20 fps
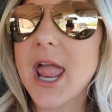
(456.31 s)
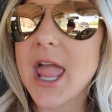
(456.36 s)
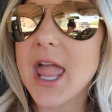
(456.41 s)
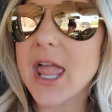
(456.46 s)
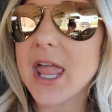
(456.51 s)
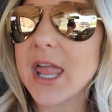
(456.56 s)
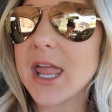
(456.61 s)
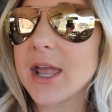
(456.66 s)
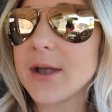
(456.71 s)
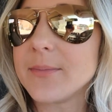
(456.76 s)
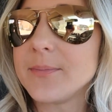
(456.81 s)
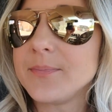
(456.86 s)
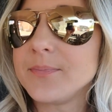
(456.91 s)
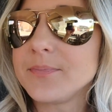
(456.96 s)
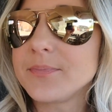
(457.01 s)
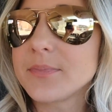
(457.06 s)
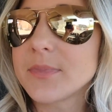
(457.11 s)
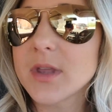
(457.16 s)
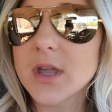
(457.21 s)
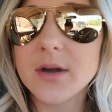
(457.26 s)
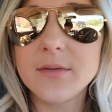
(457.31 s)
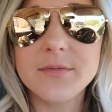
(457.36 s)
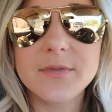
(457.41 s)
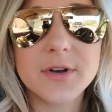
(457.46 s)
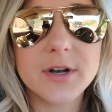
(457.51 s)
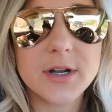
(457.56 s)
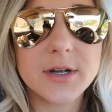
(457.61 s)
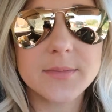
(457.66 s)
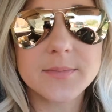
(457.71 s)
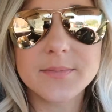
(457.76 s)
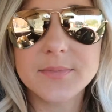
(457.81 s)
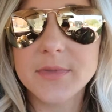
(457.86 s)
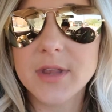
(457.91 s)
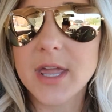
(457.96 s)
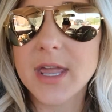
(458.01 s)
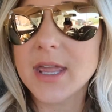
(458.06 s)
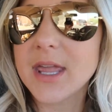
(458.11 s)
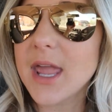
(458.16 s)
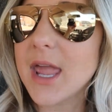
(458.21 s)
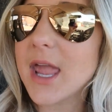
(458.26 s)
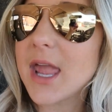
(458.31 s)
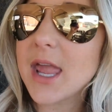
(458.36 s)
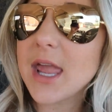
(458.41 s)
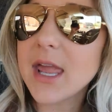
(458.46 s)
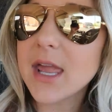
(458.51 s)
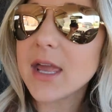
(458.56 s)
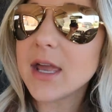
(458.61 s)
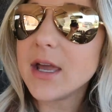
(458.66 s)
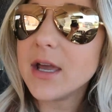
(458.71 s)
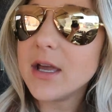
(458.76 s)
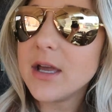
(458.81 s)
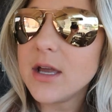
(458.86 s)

a comforter, like a